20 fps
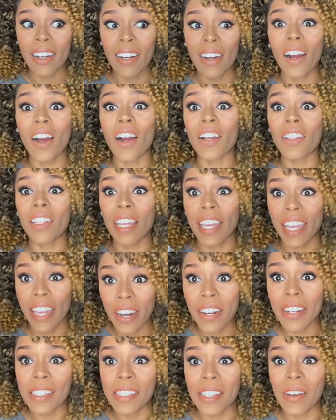are the
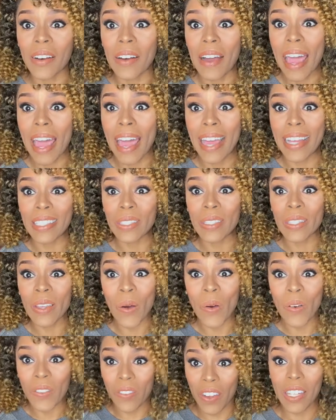carousel ads
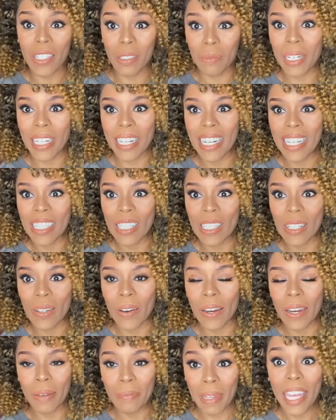on Facebook and
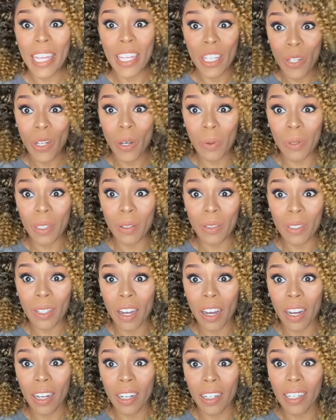Instagram. You know what those are?
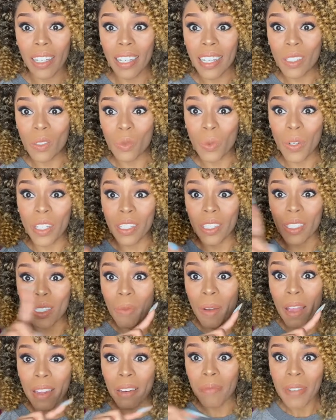It's when you
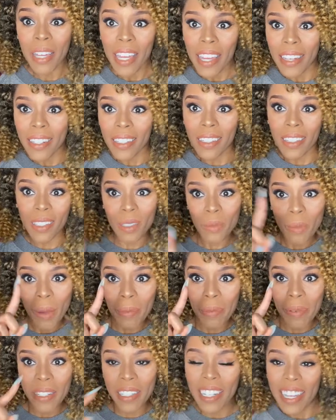swipe and you just
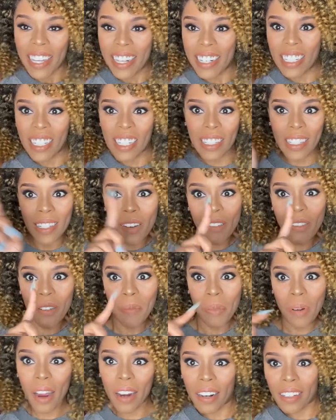swipe it, and it's just different
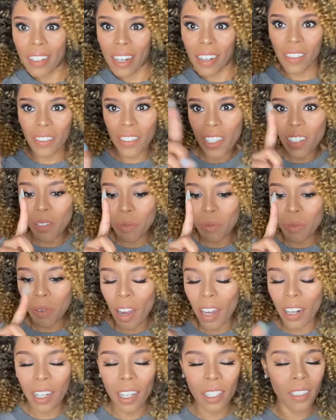product after different
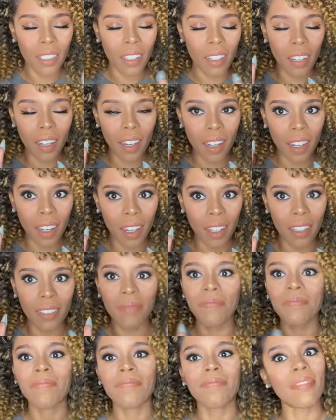product.
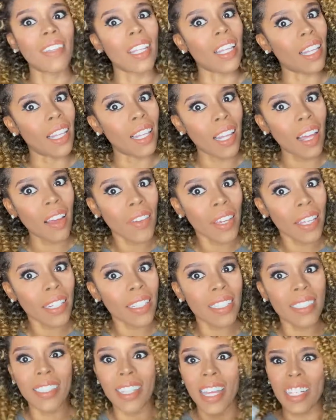Oh, love it.
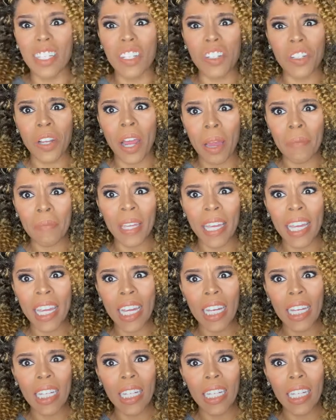It's like shopping